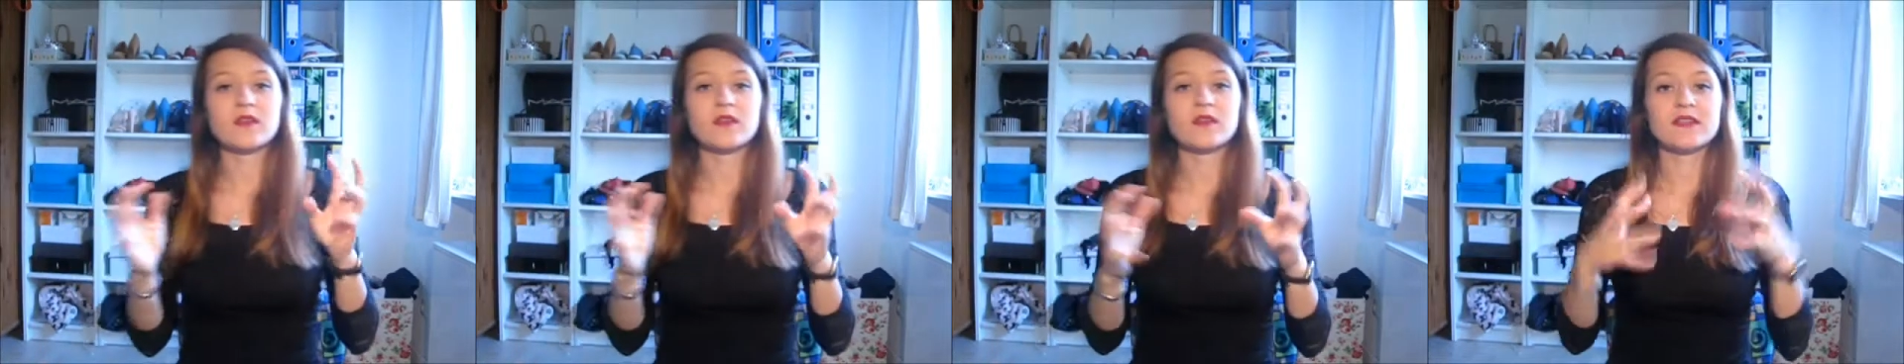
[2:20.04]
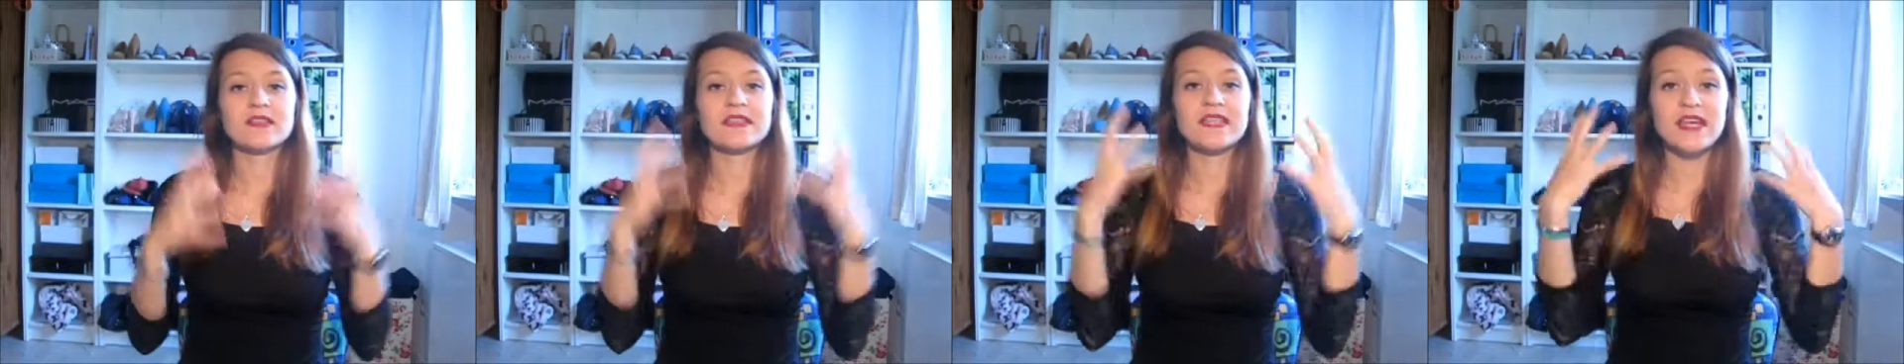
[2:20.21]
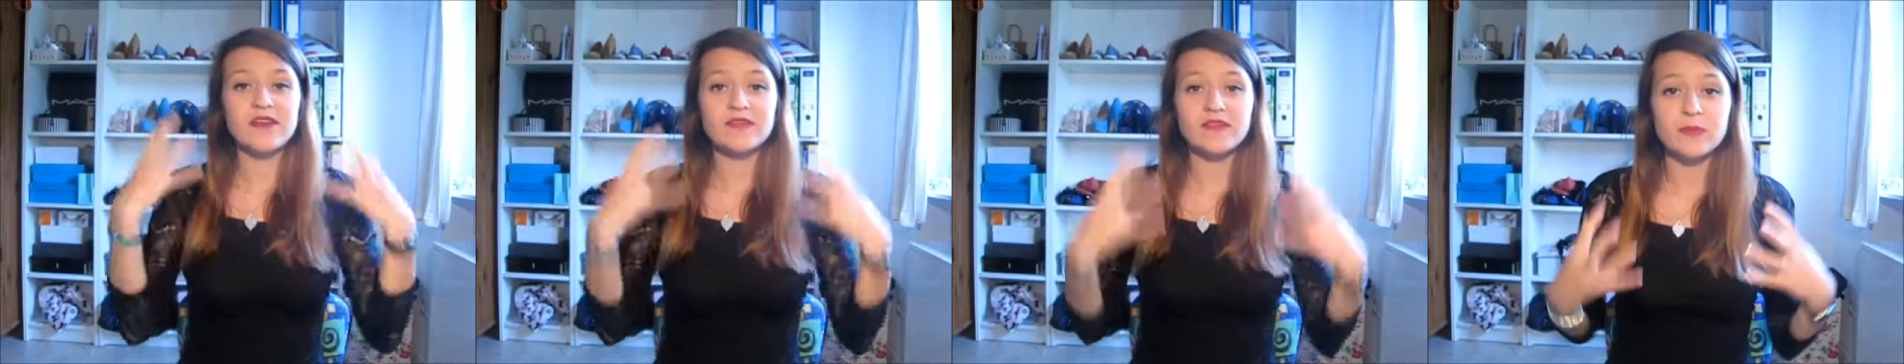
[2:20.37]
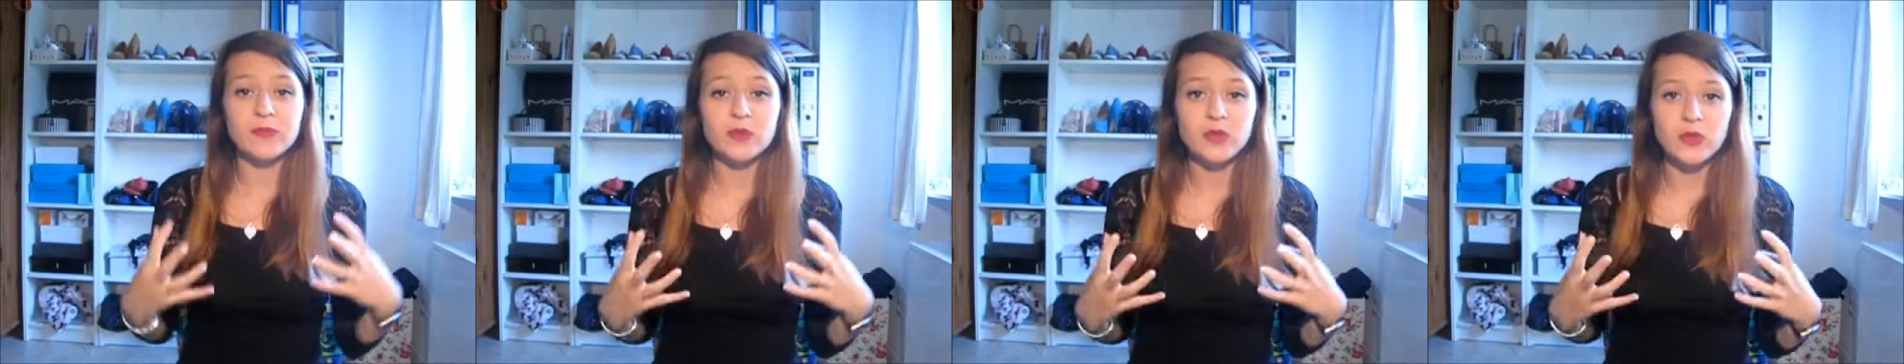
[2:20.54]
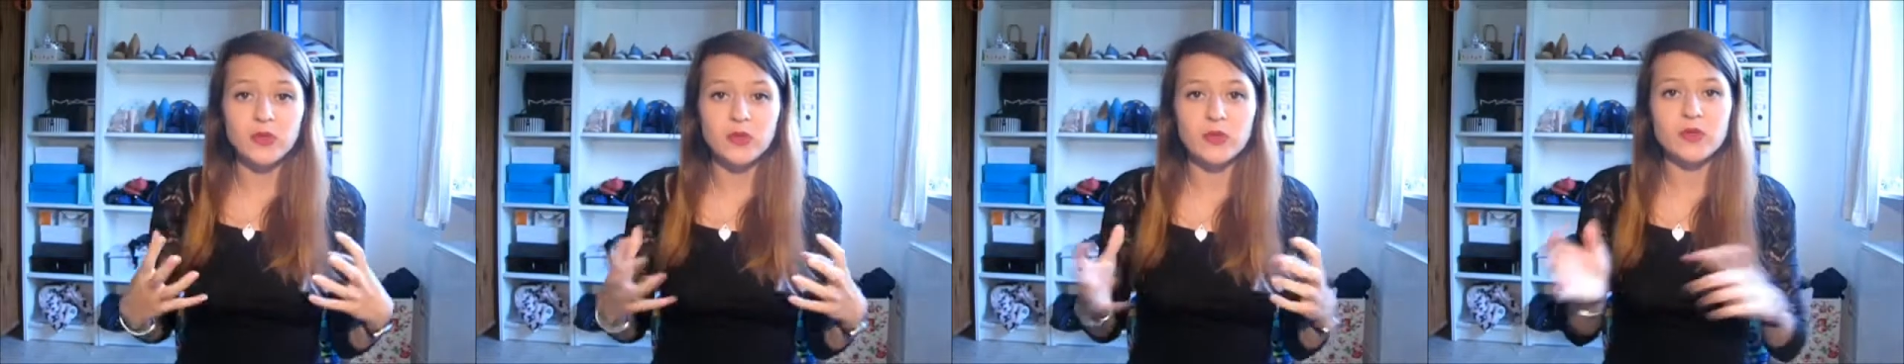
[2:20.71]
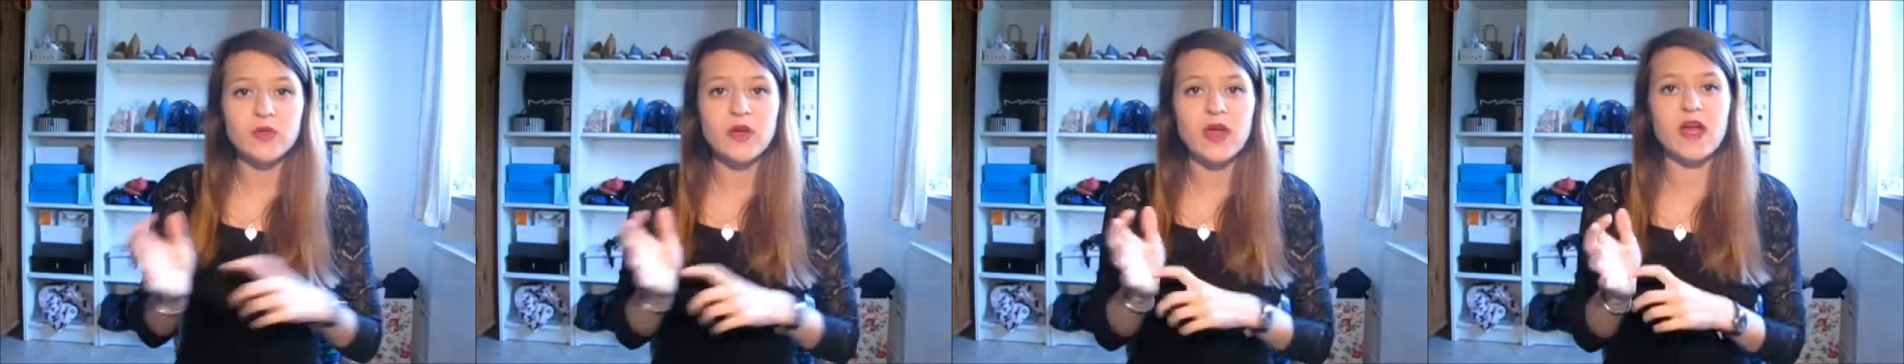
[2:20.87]
navy
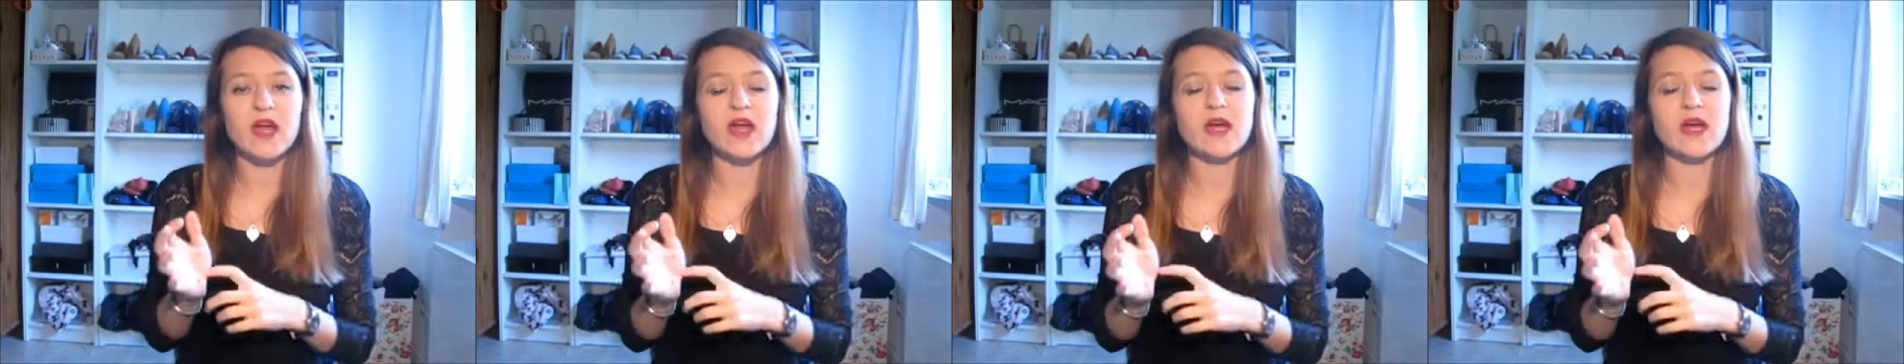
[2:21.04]
blue